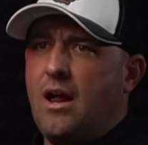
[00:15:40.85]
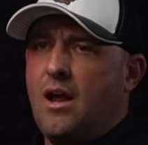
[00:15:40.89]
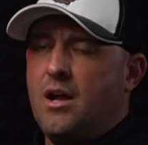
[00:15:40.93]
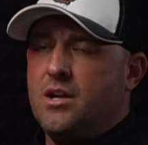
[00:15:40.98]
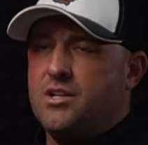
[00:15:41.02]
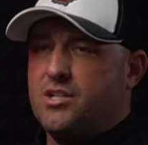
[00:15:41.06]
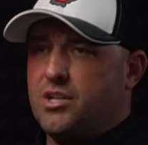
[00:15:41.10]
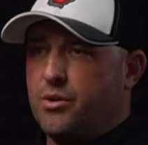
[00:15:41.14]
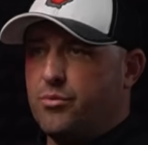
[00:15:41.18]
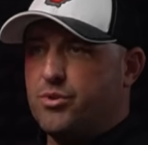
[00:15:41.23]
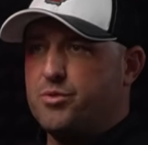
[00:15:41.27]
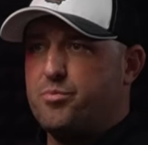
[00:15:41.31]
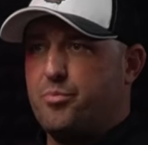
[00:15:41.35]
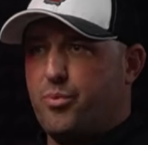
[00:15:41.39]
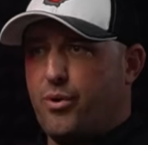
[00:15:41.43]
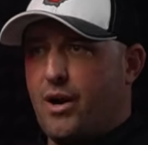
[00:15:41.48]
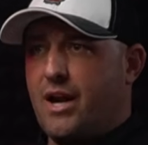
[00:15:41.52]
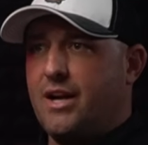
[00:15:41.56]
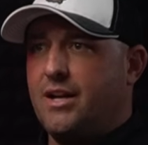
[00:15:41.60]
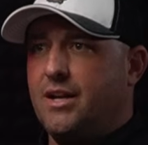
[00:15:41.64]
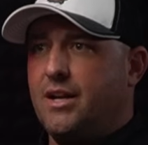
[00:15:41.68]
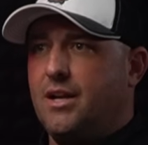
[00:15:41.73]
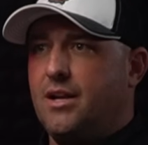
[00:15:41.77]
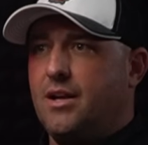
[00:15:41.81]
She was
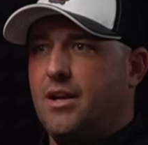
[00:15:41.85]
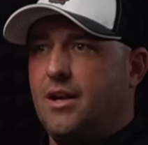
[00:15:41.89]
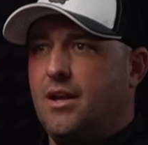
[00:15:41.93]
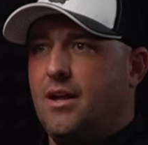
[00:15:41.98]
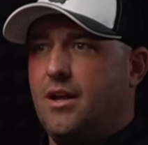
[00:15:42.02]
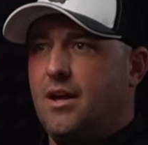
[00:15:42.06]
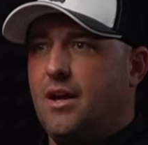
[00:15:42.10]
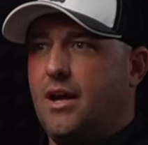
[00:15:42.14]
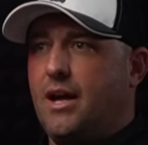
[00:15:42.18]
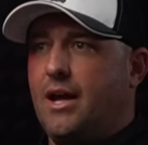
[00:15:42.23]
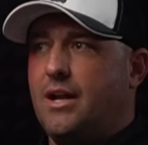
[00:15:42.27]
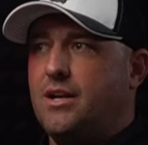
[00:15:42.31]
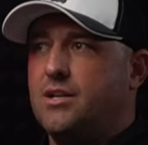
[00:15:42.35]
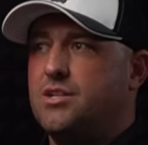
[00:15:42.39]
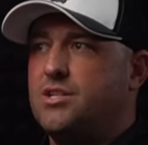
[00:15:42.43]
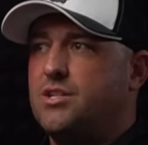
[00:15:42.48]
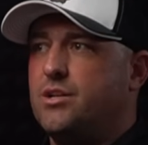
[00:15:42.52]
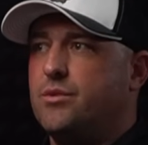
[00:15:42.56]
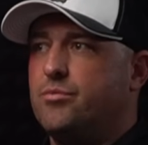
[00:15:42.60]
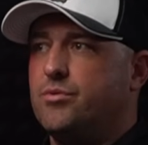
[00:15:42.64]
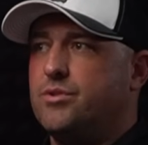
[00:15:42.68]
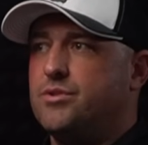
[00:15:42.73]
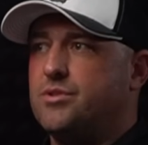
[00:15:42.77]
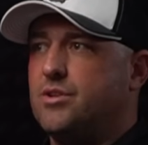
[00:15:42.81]
pregnant, and
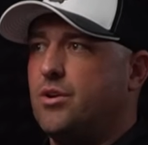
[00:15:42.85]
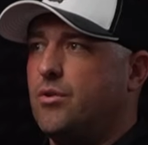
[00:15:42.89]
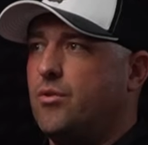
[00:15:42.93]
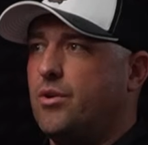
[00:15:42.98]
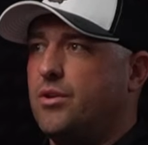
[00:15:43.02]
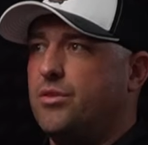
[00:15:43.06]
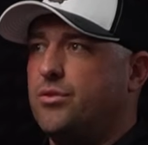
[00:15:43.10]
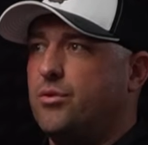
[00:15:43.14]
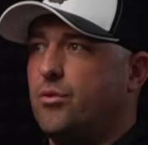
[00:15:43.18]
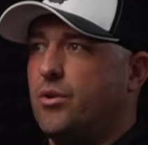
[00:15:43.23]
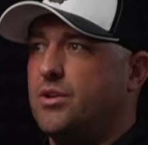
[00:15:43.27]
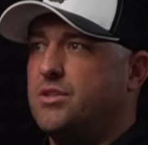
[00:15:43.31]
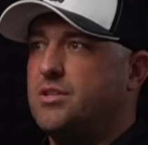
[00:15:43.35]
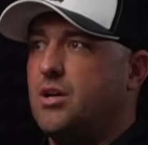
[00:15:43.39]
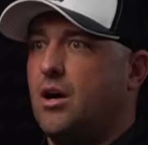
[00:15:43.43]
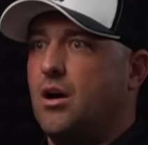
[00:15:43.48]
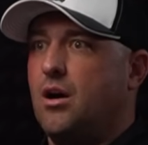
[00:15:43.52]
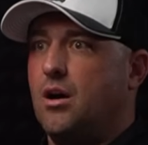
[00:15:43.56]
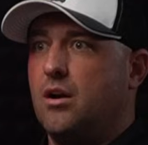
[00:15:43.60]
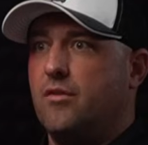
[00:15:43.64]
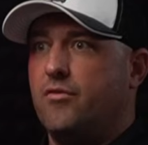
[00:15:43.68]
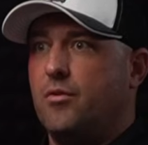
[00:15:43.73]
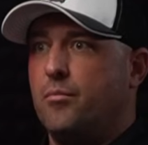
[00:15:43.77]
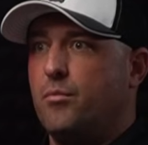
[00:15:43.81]
she was going through a
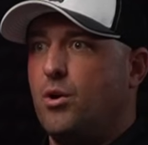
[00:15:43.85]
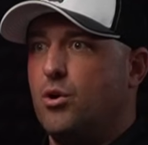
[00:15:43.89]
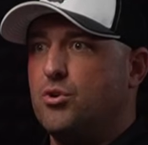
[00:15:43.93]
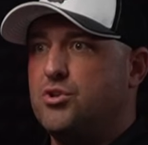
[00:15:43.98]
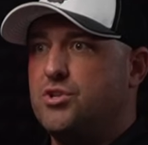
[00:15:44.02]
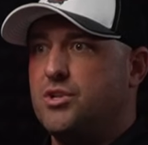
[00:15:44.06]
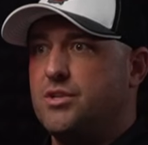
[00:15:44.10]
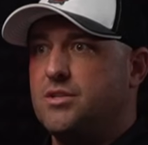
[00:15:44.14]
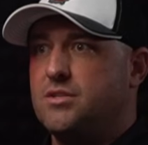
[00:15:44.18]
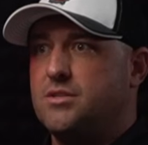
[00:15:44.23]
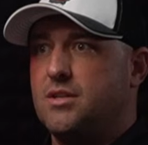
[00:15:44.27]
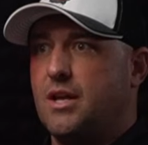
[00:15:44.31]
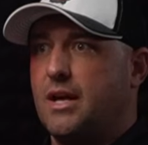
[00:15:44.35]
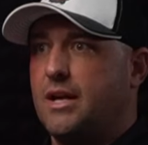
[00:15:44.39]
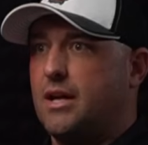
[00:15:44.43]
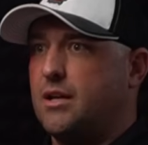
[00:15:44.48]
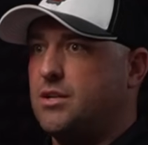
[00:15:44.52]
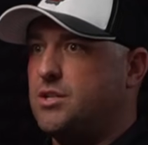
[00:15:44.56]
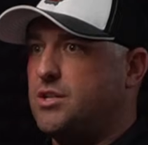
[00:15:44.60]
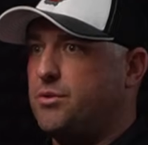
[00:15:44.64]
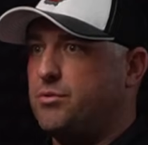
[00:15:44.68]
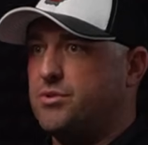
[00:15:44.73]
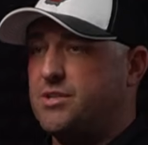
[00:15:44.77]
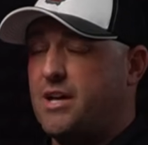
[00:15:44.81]
ton of emotions. Like
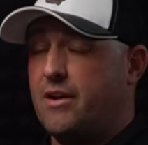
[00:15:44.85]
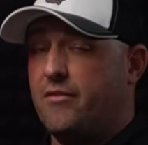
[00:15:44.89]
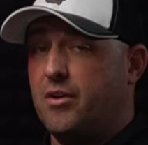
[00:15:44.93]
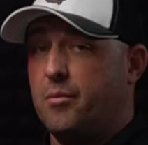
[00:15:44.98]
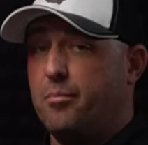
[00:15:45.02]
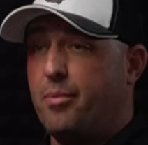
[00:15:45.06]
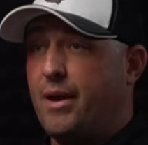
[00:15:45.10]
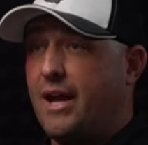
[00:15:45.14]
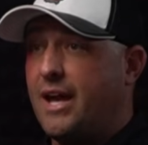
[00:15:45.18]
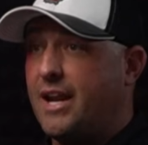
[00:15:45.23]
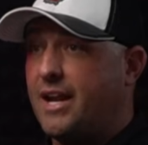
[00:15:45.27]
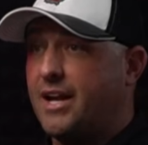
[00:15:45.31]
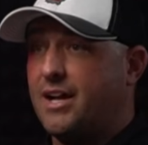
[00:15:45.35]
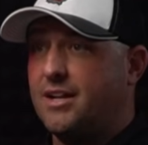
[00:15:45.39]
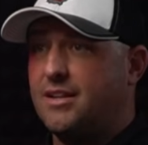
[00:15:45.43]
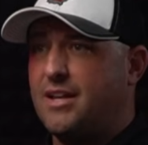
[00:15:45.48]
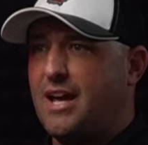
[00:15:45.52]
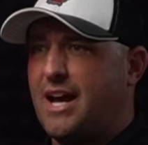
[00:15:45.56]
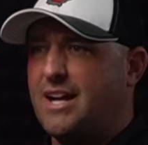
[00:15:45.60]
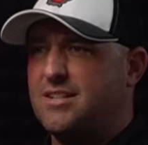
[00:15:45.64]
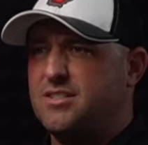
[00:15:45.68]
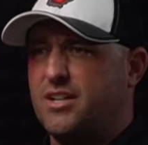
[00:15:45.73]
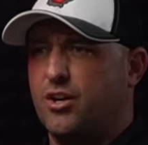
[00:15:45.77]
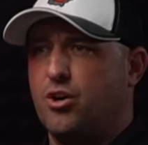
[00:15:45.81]
she was having panic
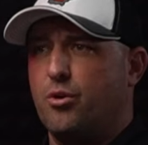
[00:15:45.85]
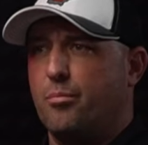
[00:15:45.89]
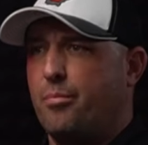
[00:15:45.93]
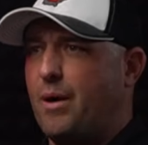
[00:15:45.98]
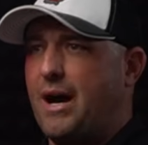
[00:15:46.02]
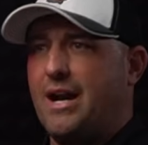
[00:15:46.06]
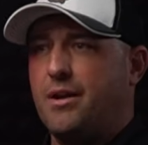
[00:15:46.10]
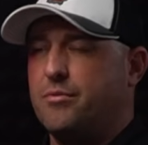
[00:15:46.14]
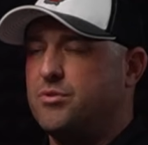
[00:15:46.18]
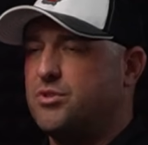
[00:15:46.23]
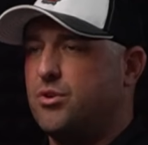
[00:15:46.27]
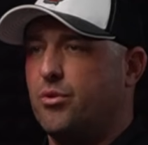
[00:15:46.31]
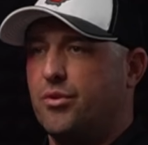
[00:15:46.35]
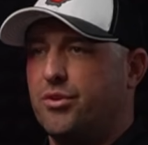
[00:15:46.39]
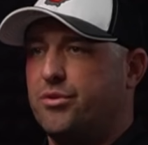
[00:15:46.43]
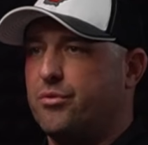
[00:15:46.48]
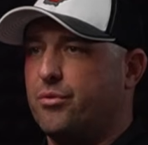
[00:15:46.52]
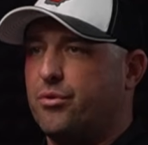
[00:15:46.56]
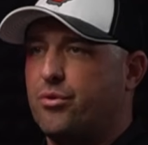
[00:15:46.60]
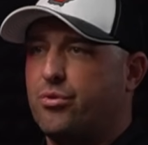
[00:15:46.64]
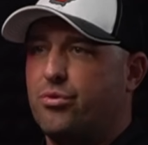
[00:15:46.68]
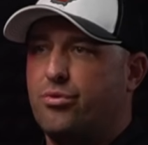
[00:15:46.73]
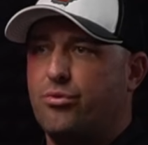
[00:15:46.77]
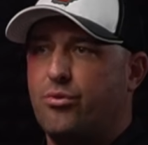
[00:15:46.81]
attacks. Like her body was going through
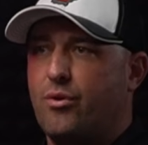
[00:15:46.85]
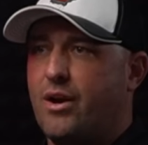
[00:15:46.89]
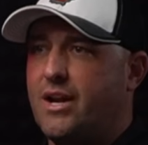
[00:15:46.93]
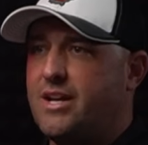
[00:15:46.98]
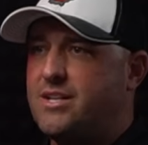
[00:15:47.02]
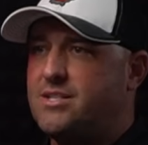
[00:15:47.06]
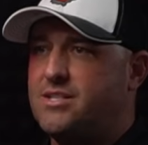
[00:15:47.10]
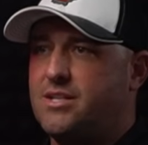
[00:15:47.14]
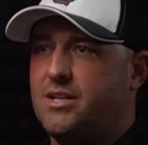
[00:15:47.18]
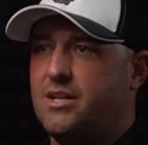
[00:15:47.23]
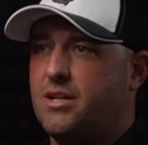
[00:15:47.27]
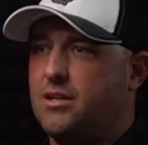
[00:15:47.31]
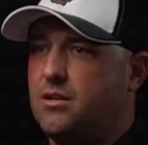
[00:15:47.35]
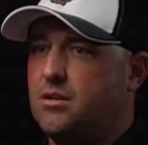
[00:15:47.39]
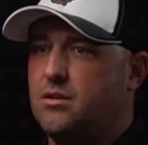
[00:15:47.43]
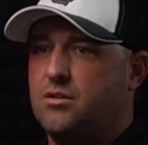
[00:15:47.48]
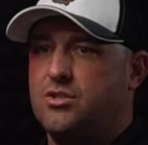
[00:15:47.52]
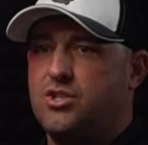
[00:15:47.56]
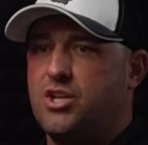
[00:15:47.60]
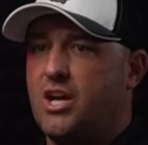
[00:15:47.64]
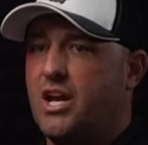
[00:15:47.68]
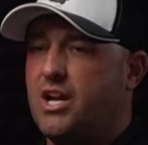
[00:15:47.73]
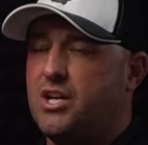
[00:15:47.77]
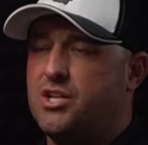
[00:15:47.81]
crazy
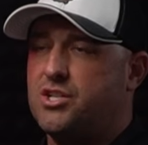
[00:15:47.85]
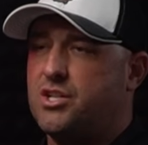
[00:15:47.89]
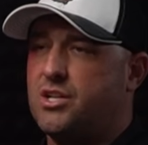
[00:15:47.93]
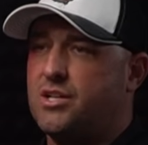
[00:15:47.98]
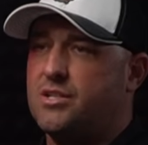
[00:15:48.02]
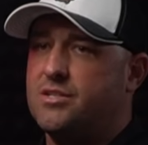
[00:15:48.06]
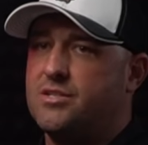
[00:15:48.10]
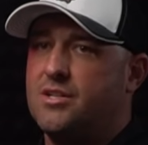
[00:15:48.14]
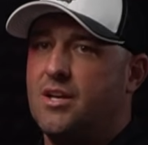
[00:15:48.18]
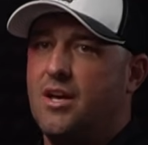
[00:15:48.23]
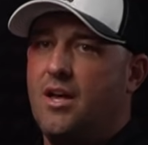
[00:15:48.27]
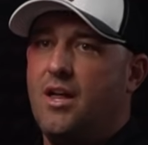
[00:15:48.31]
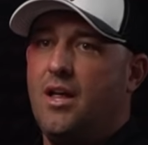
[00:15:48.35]
changes,